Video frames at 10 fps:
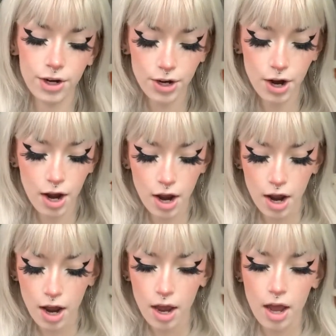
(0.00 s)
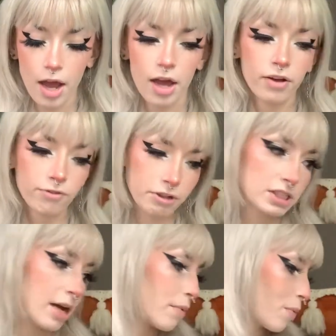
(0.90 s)
First
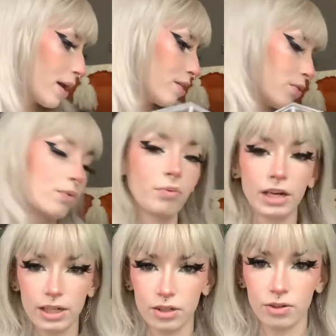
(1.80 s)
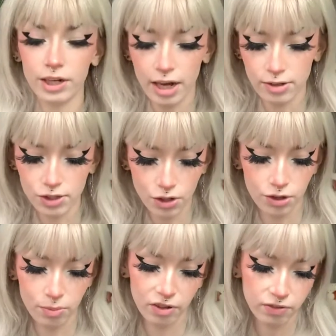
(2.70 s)
time we went into the greenhouse, saw
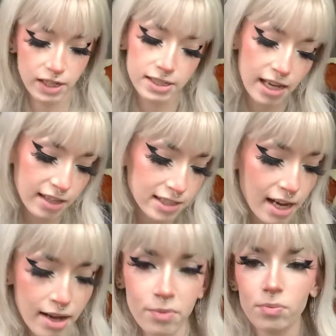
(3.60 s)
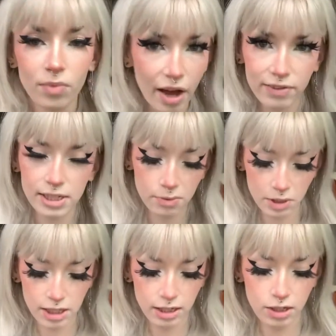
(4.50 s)
the butterflies. Second time, obviously we
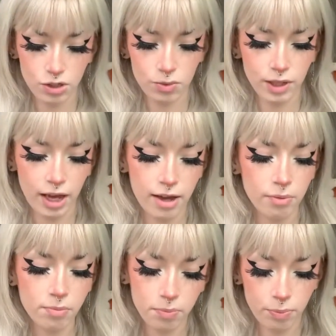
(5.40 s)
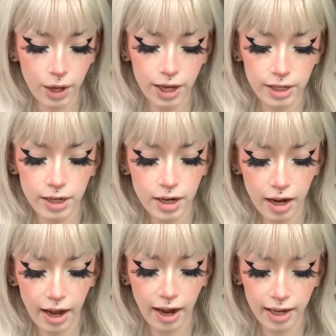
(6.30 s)
didn't need to again, but
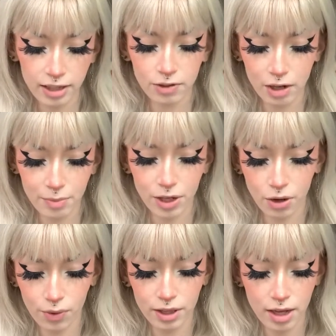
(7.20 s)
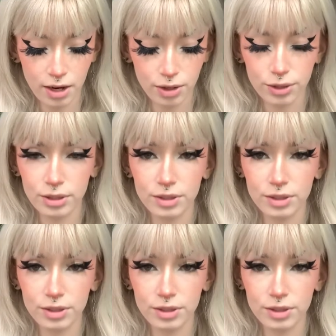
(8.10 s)
I highly recommend going there